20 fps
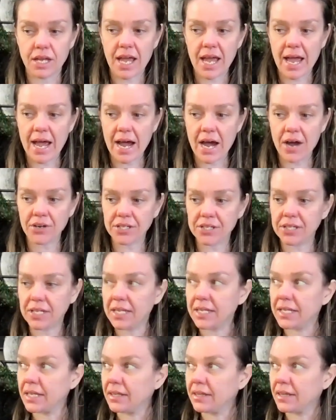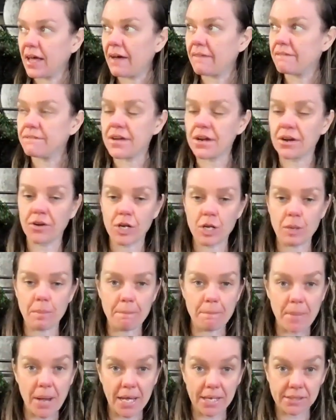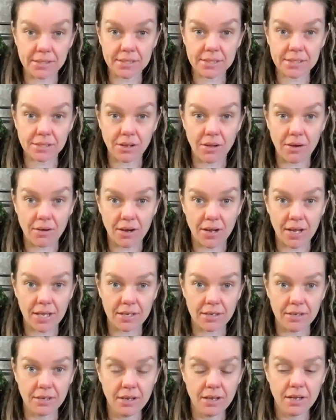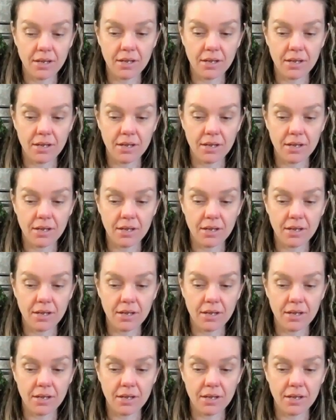how can they get that very baseline